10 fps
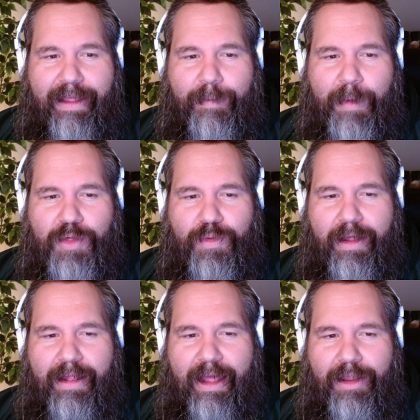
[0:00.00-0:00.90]
And the
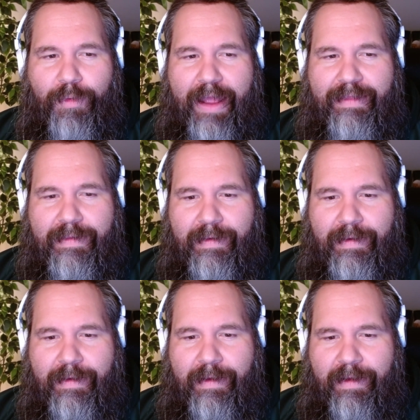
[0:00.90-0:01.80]
Montreal
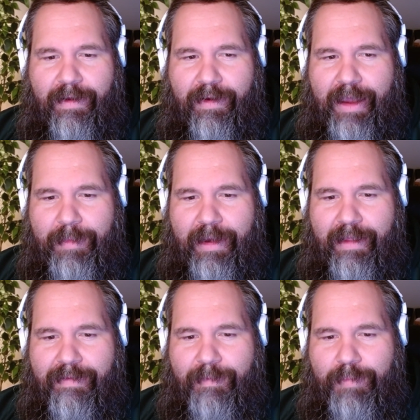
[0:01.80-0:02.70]
Alouettes are coming
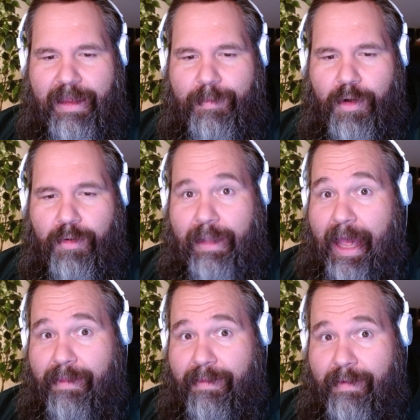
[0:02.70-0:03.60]
into BMO
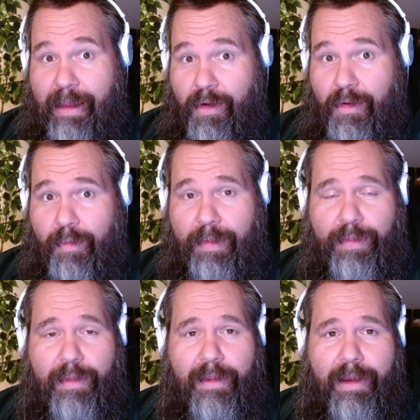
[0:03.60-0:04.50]
last year
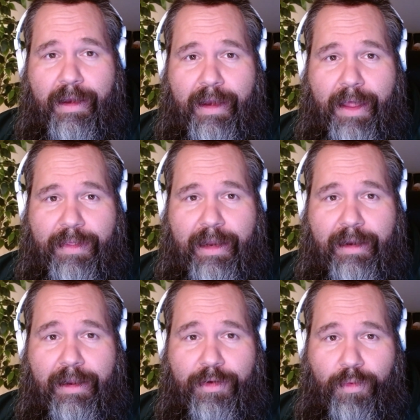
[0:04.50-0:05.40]
with nothing to
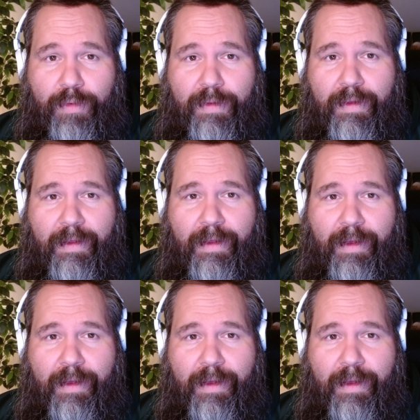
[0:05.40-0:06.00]
lose.